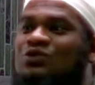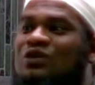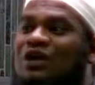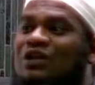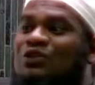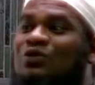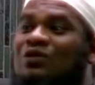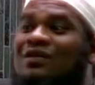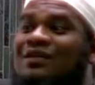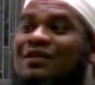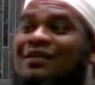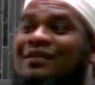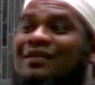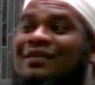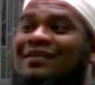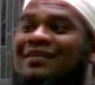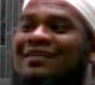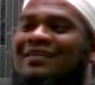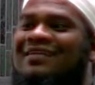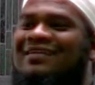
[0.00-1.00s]
Suratul
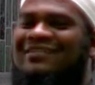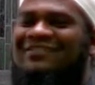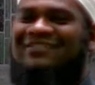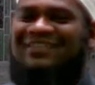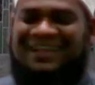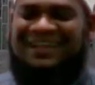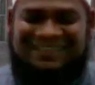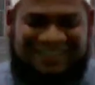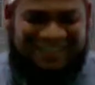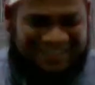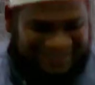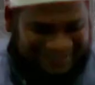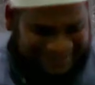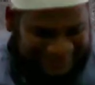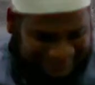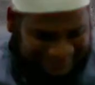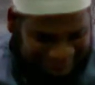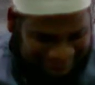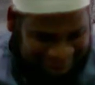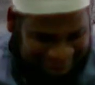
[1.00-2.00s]

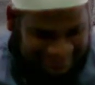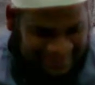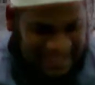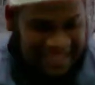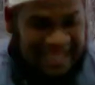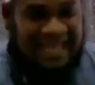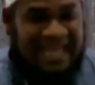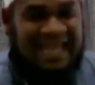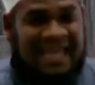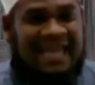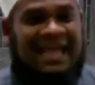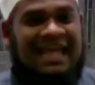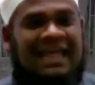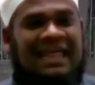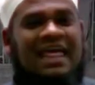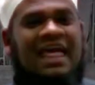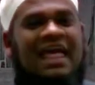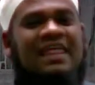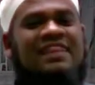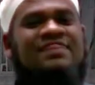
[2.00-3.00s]
Fatiha.
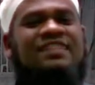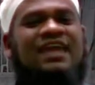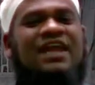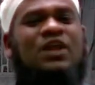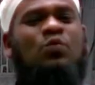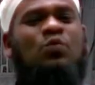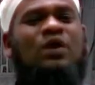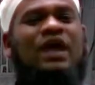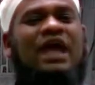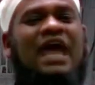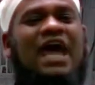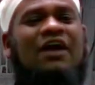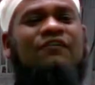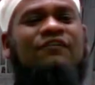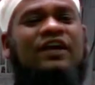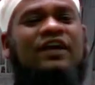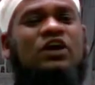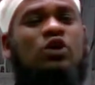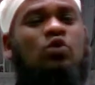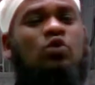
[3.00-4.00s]
And then we
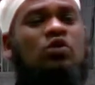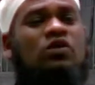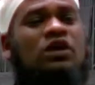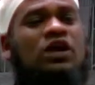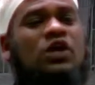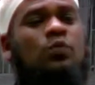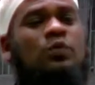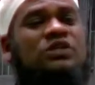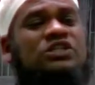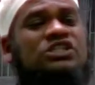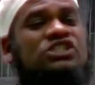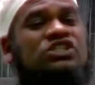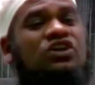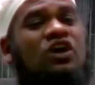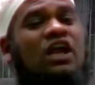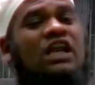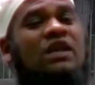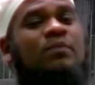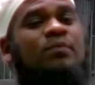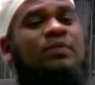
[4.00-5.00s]
have a rukn
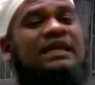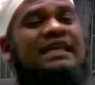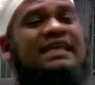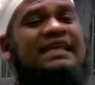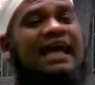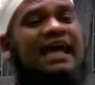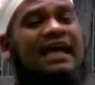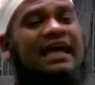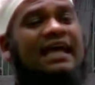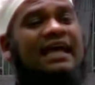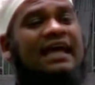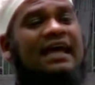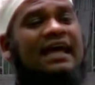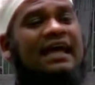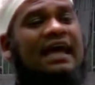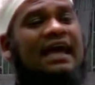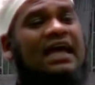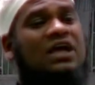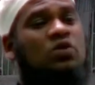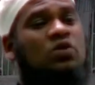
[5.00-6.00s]
which is qalbiyah.
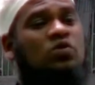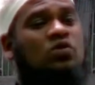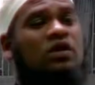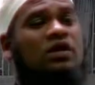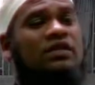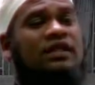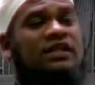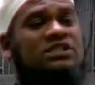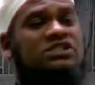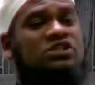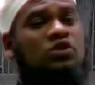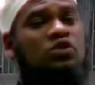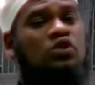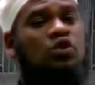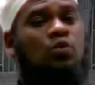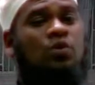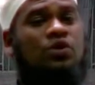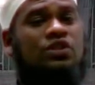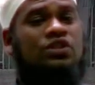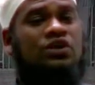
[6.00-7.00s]
A rukn
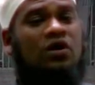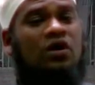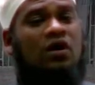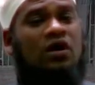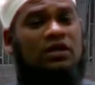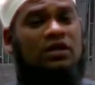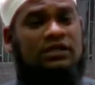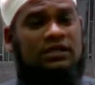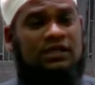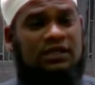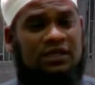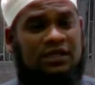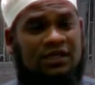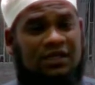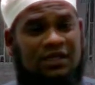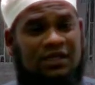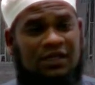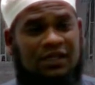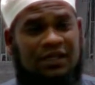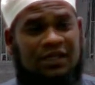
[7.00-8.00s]
that's to do with your heart.
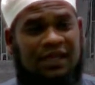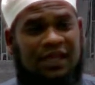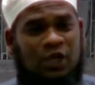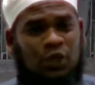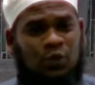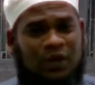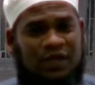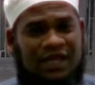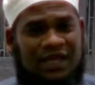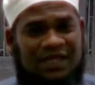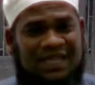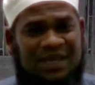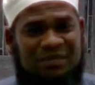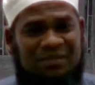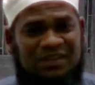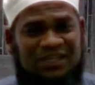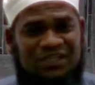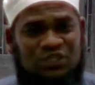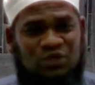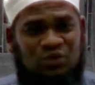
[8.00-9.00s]
Anyone
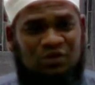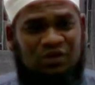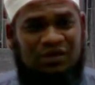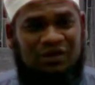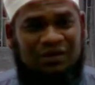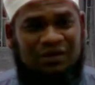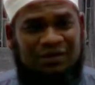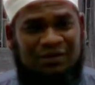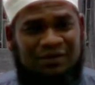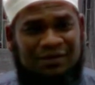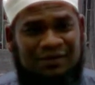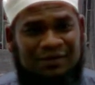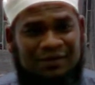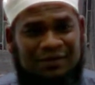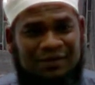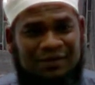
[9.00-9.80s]
can tell me this rukn?